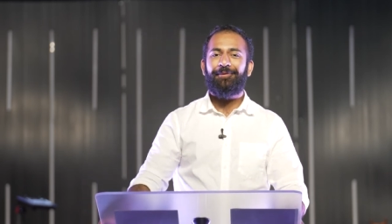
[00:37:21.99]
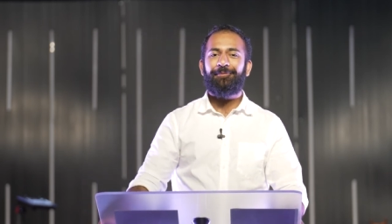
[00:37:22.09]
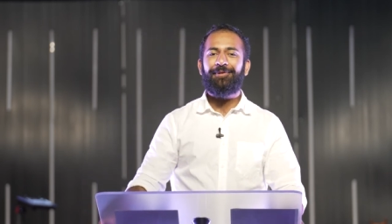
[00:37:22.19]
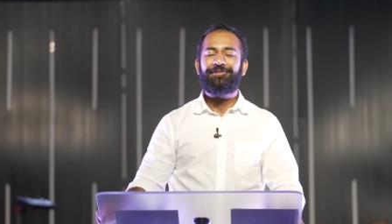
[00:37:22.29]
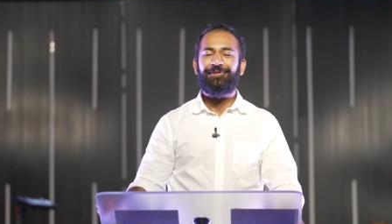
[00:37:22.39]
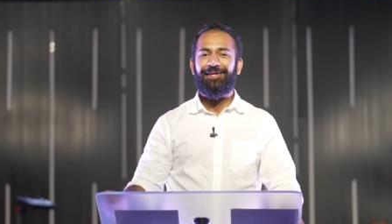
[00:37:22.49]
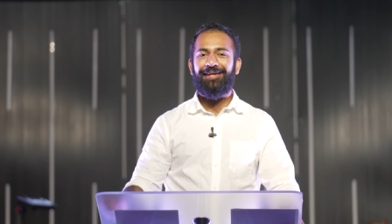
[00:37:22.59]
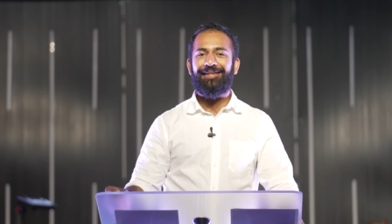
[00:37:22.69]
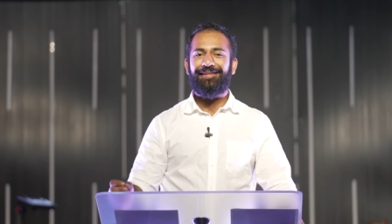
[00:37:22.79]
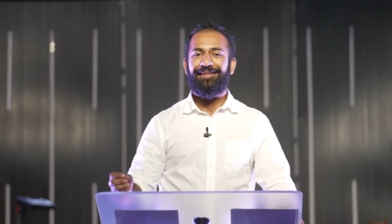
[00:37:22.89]
We should
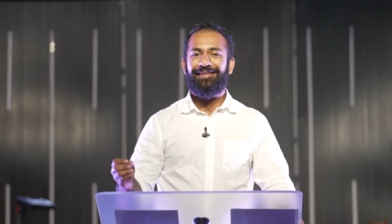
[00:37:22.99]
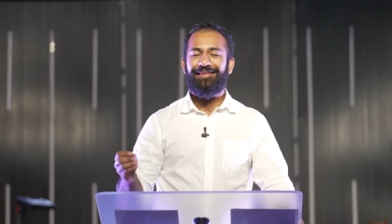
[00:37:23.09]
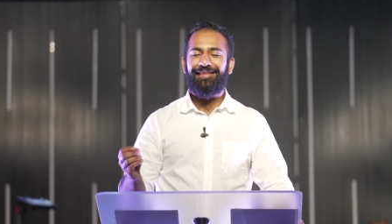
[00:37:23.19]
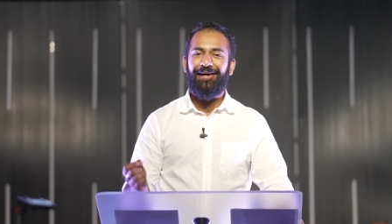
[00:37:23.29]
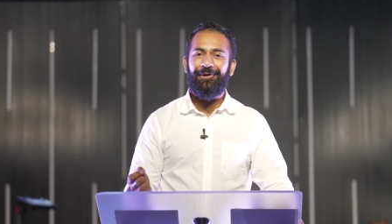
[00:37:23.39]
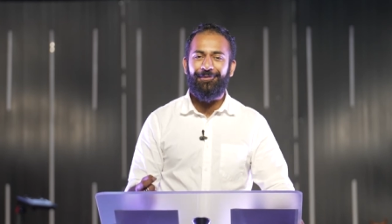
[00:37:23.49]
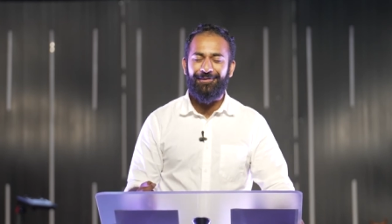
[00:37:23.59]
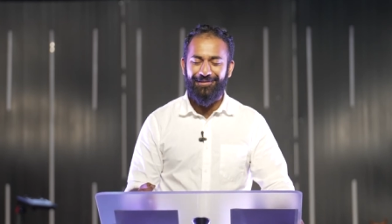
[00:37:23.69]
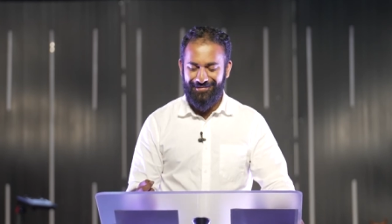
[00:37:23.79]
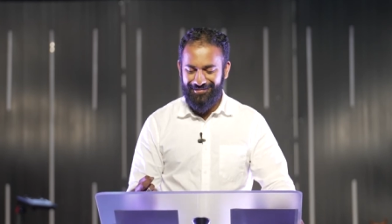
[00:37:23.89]
take that
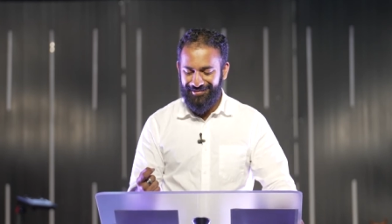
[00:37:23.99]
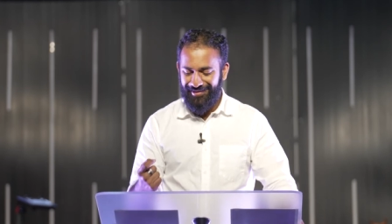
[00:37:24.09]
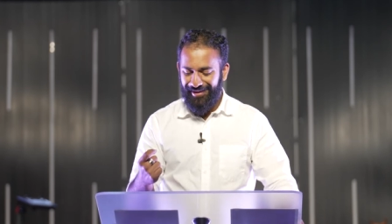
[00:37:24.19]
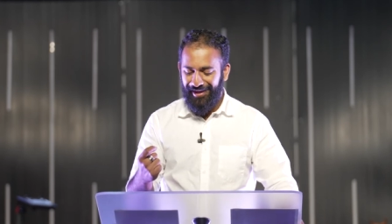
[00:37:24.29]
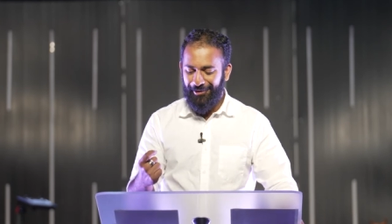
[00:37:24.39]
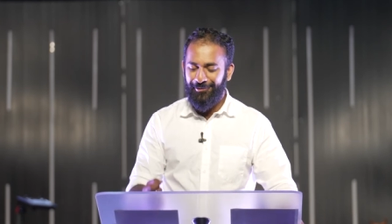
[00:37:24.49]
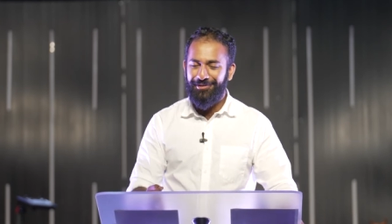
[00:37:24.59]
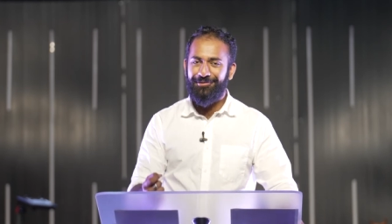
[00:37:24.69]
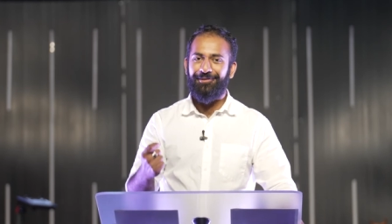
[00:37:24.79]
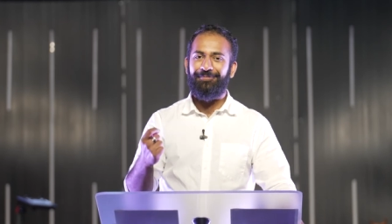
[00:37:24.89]
onus and we
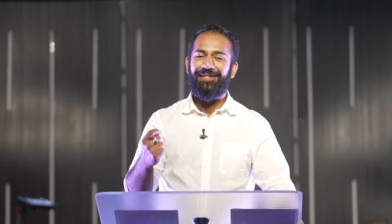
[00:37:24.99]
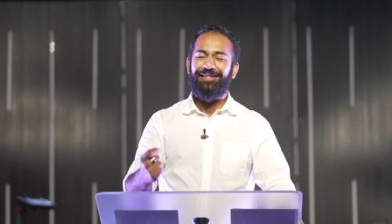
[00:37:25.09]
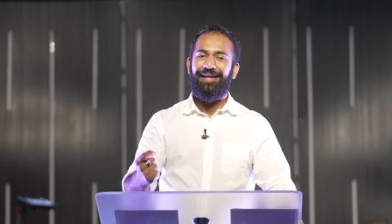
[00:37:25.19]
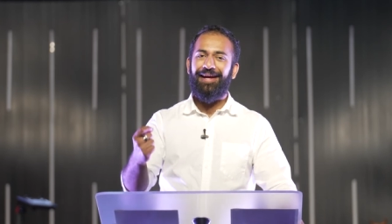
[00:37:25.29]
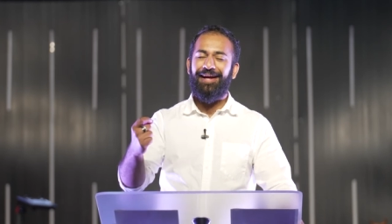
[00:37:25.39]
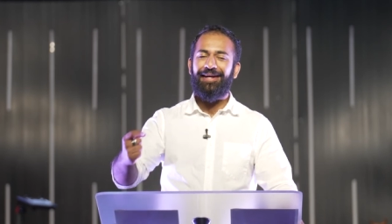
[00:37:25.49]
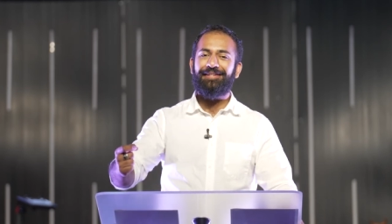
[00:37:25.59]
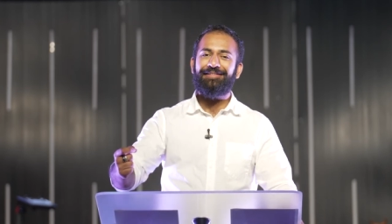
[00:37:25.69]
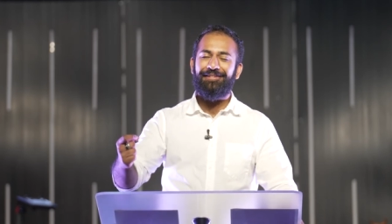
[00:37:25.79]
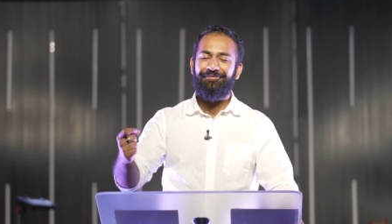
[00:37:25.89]
should be the
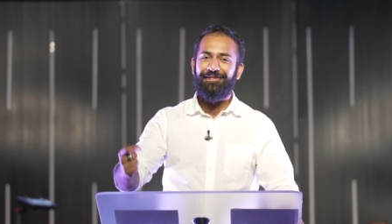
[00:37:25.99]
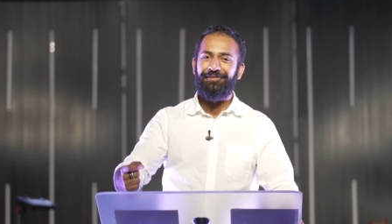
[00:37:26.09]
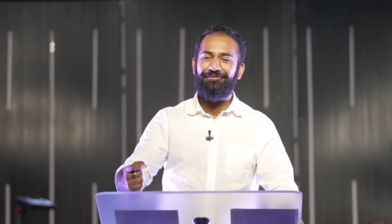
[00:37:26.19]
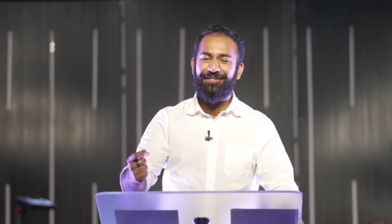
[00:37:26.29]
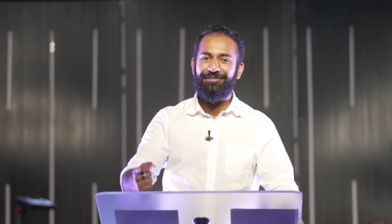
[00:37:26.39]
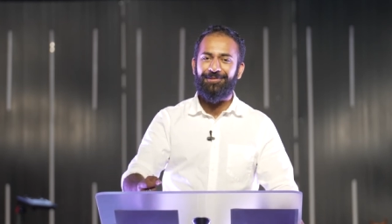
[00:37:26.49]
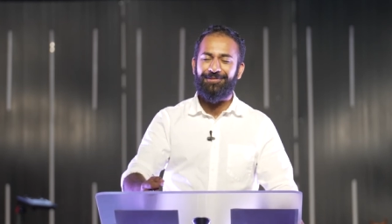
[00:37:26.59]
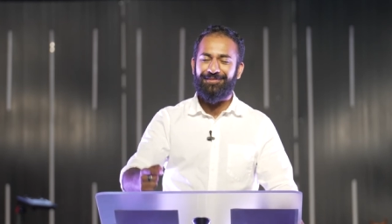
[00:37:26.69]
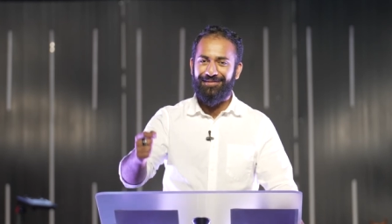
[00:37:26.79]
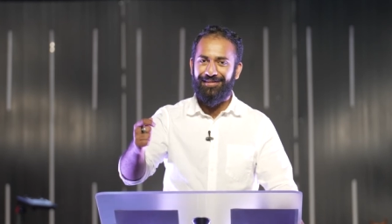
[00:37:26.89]
hands and the feet of
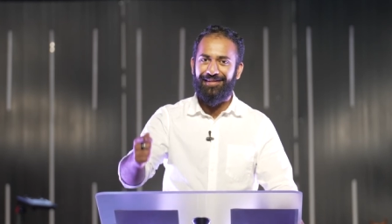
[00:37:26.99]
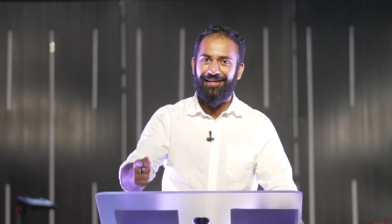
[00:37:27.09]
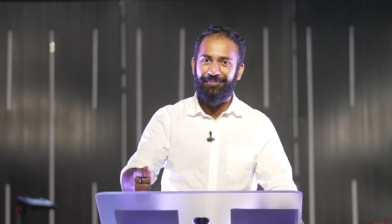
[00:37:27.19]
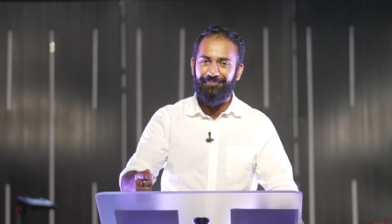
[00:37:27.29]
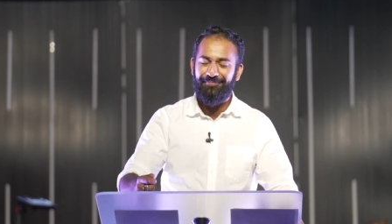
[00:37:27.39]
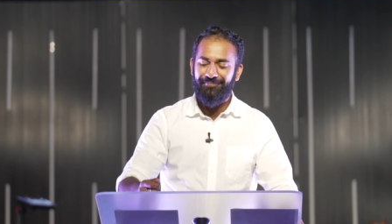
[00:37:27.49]
Jesus to them.